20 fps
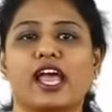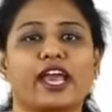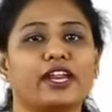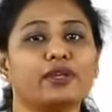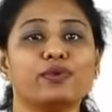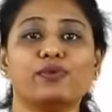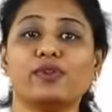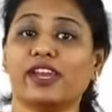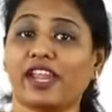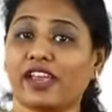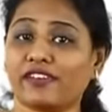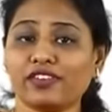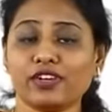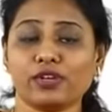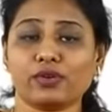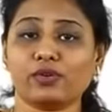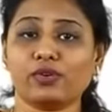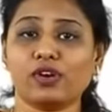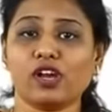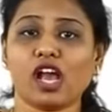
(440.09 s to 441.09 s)
And you will
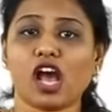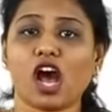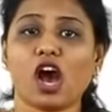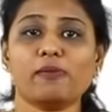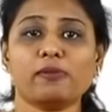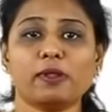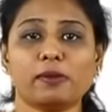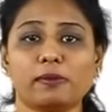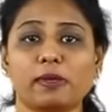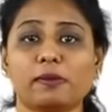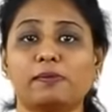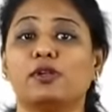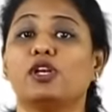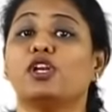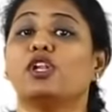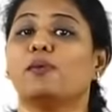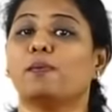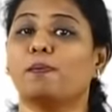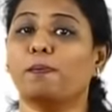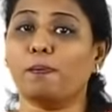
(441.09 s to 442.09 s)
never know how many
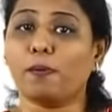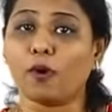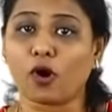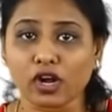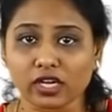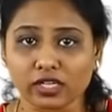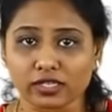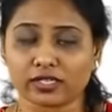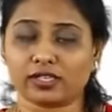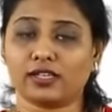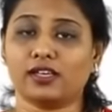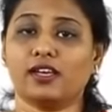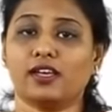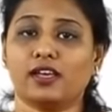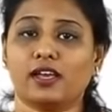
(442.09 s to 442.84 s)
people bought